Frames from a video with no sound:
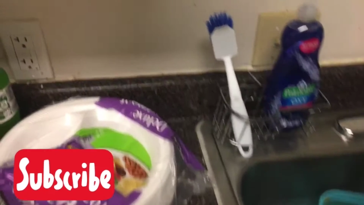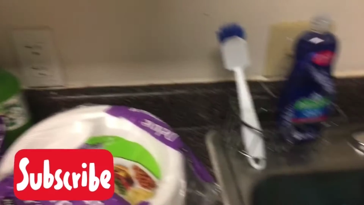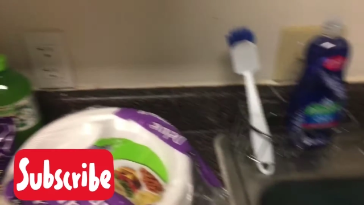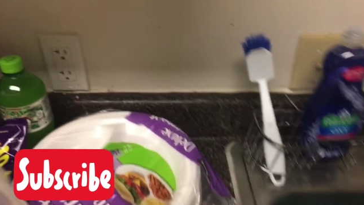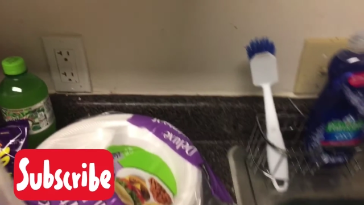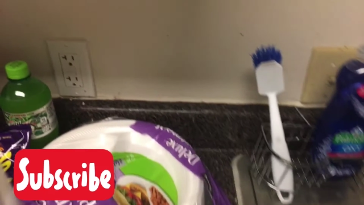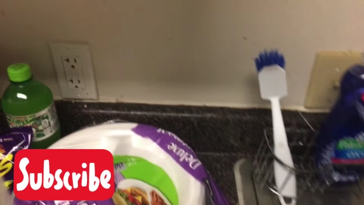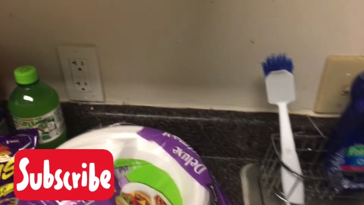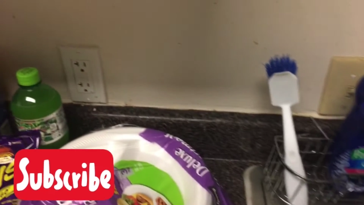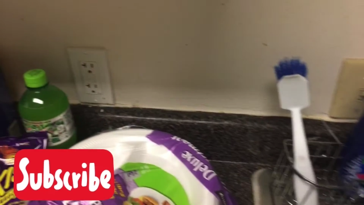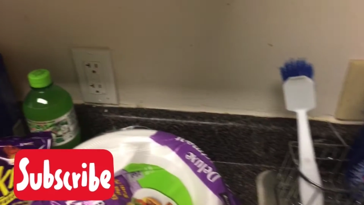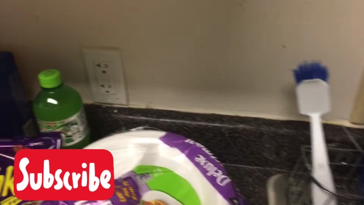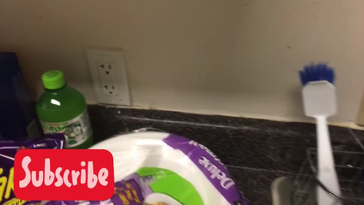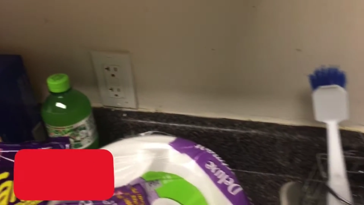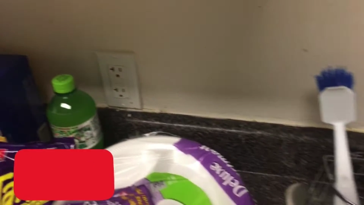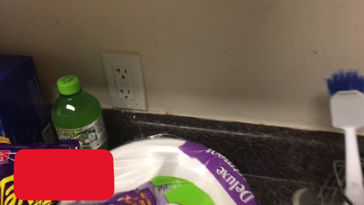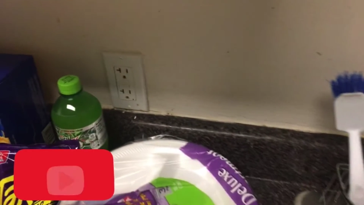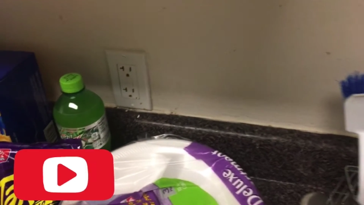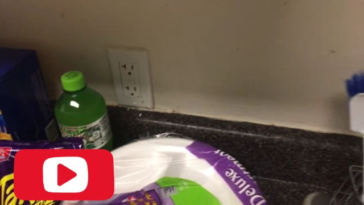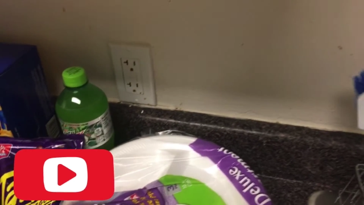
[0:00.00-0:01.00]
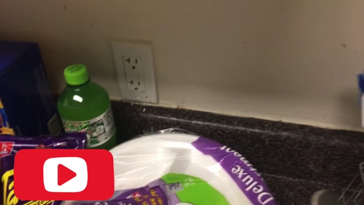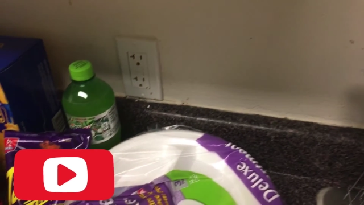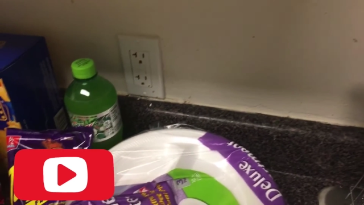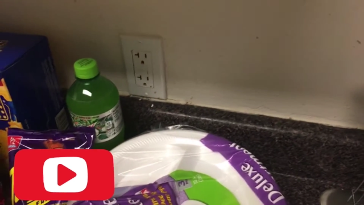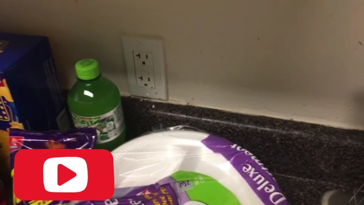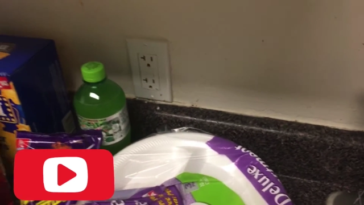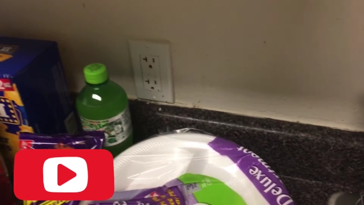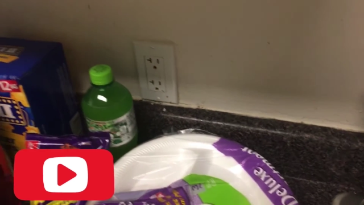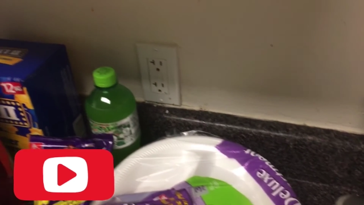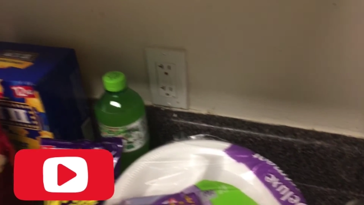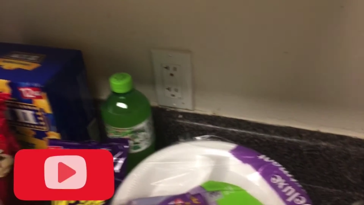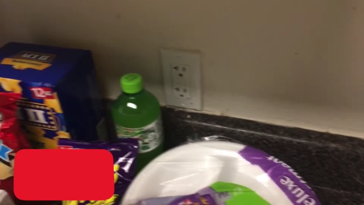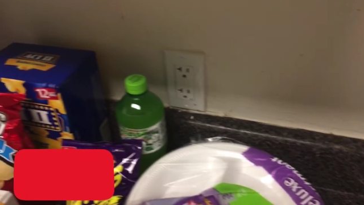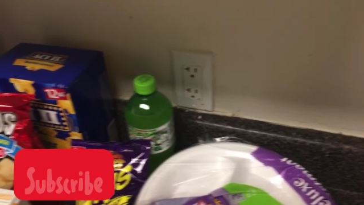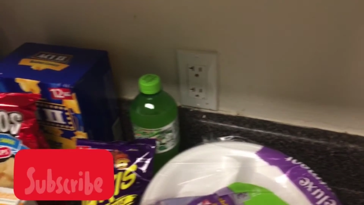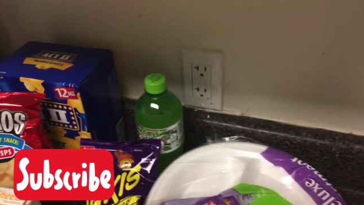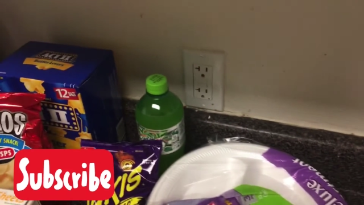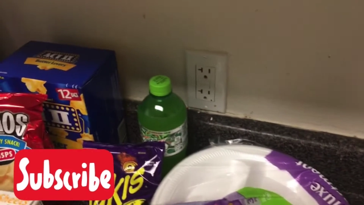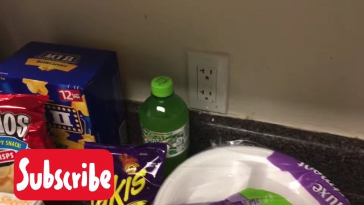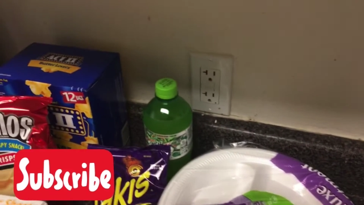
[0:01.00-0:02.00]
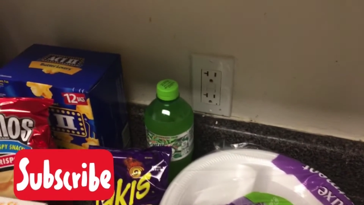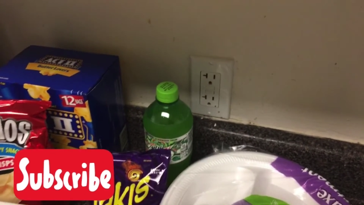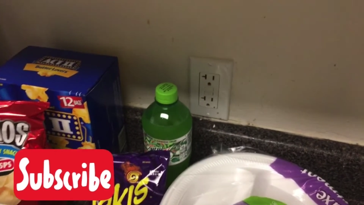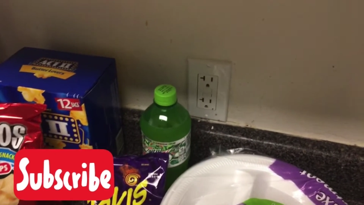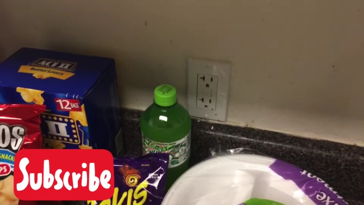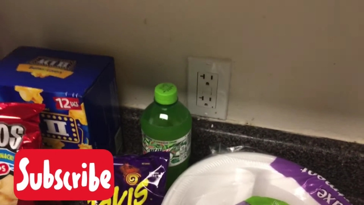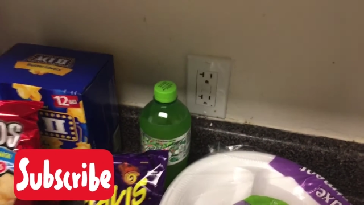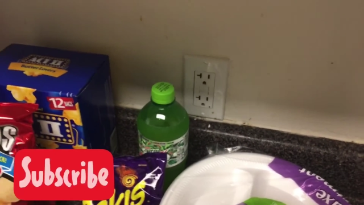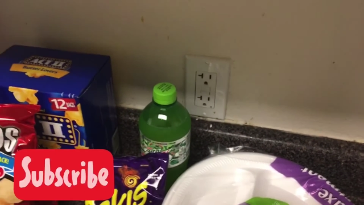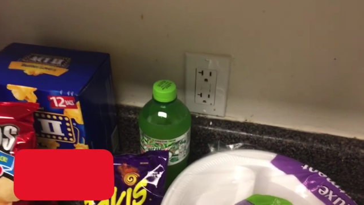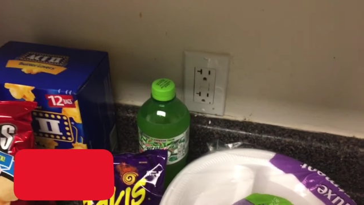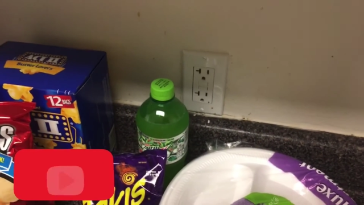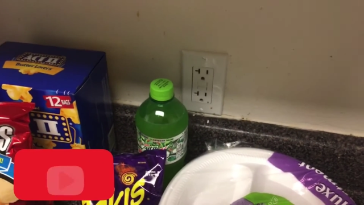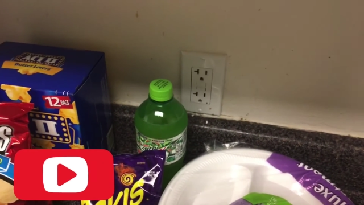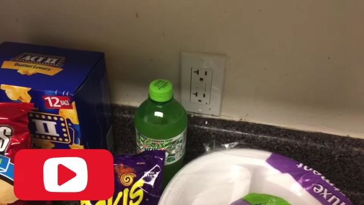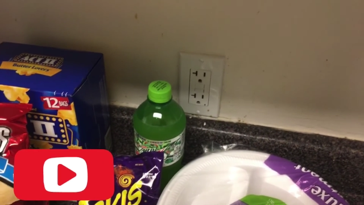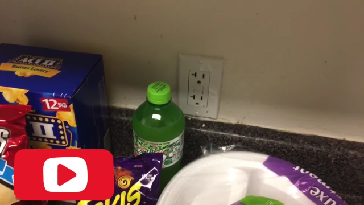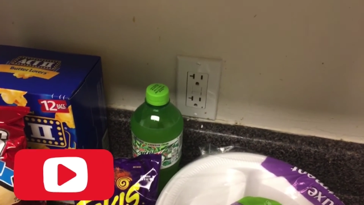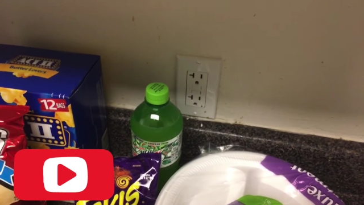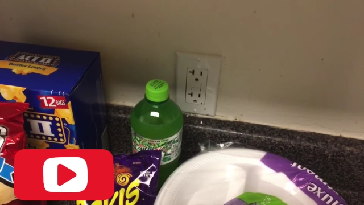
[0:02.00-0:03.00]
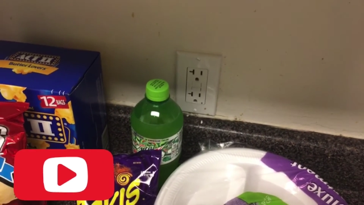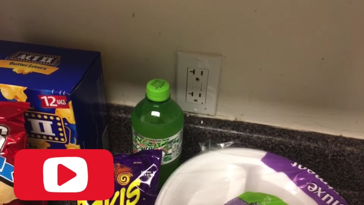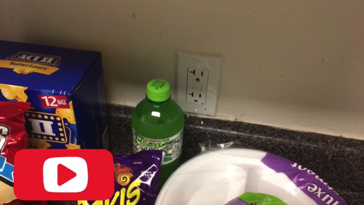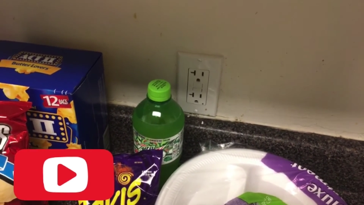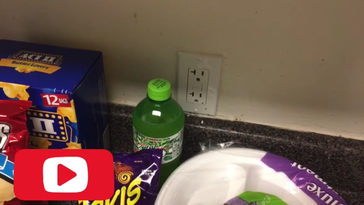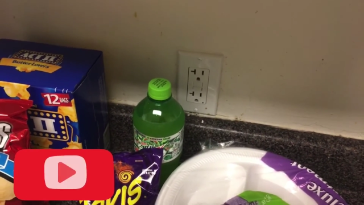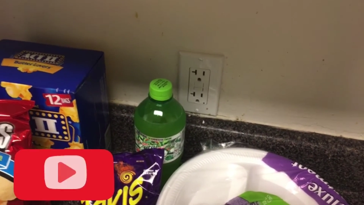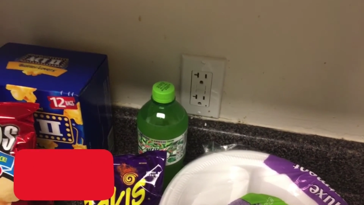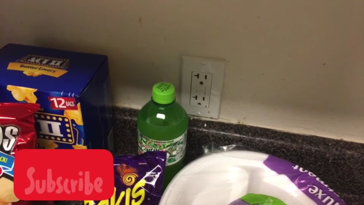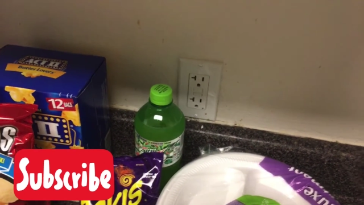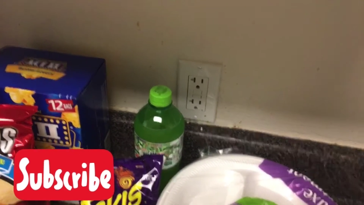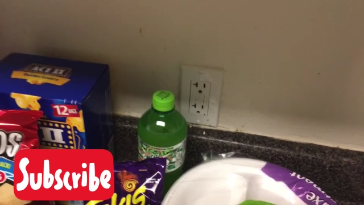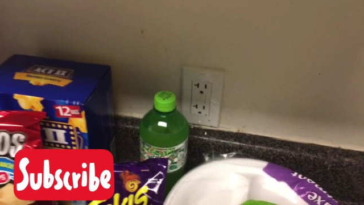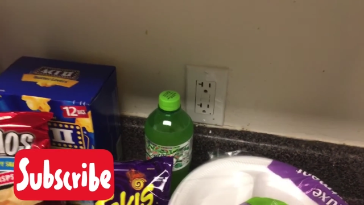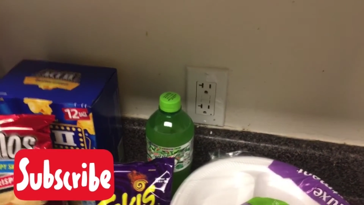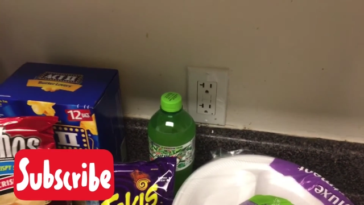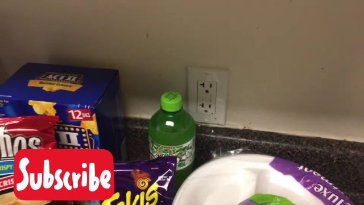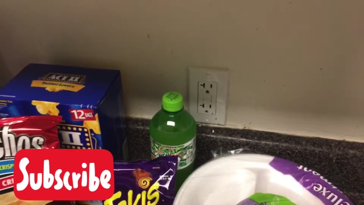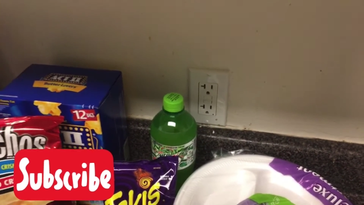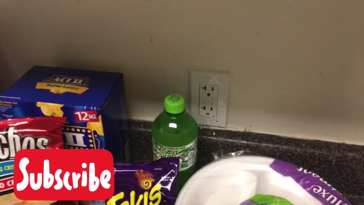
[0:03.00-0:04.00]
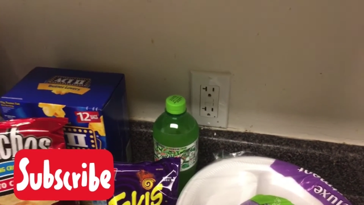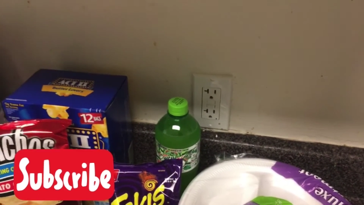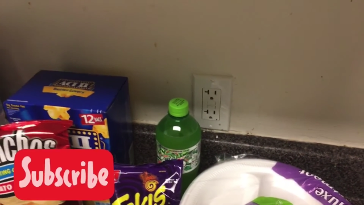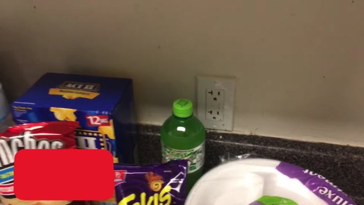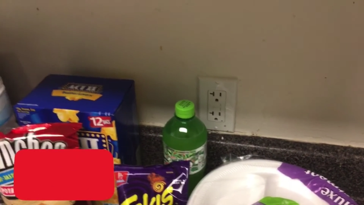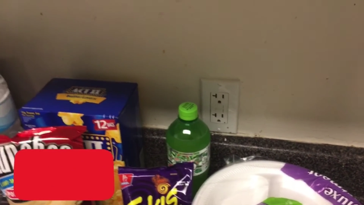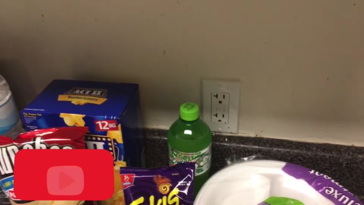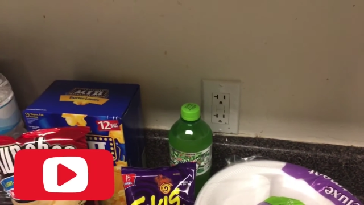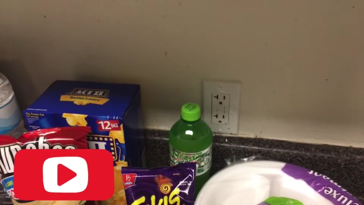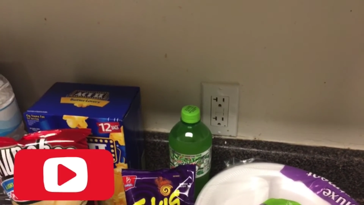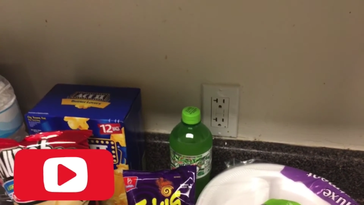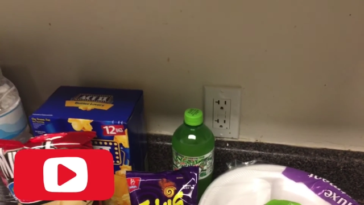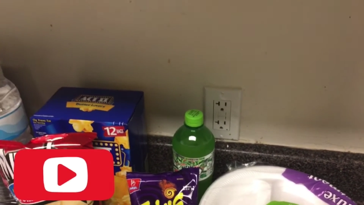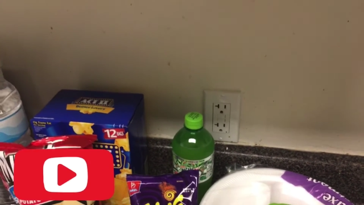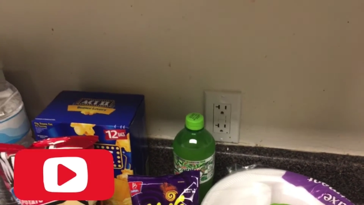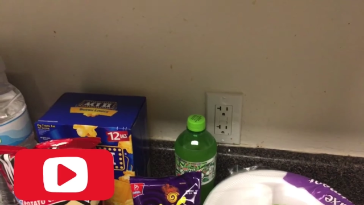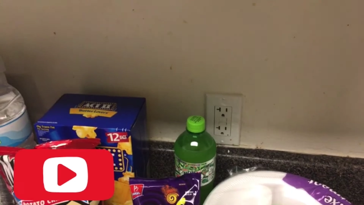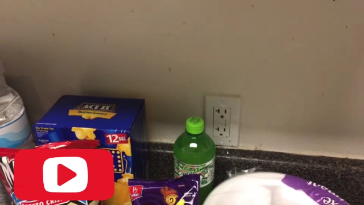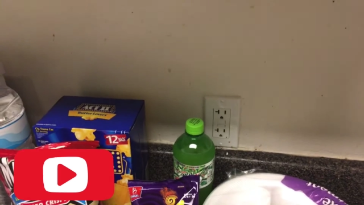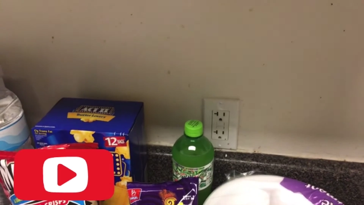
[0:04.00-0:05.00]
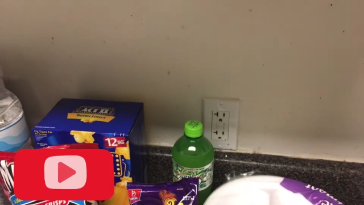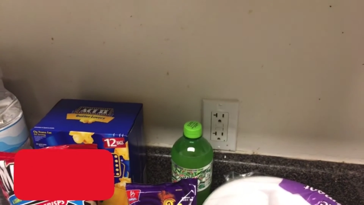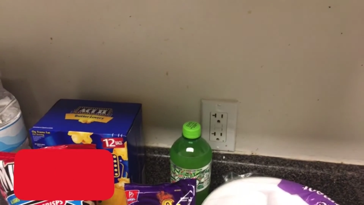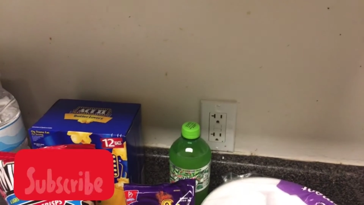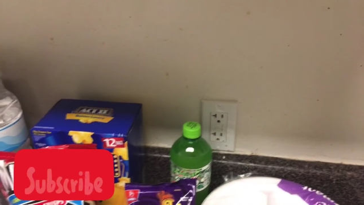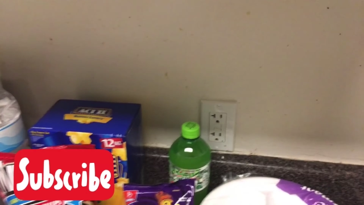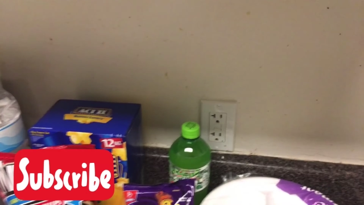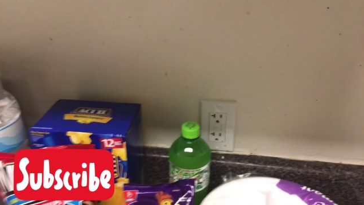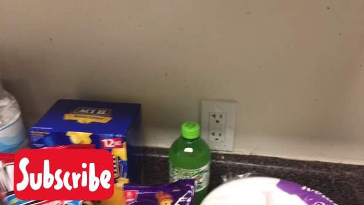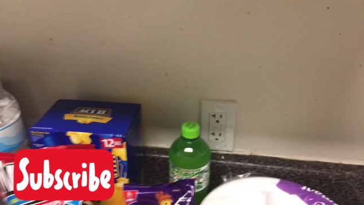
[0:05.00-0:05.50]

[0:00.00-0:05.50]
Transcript: (no speaker visible)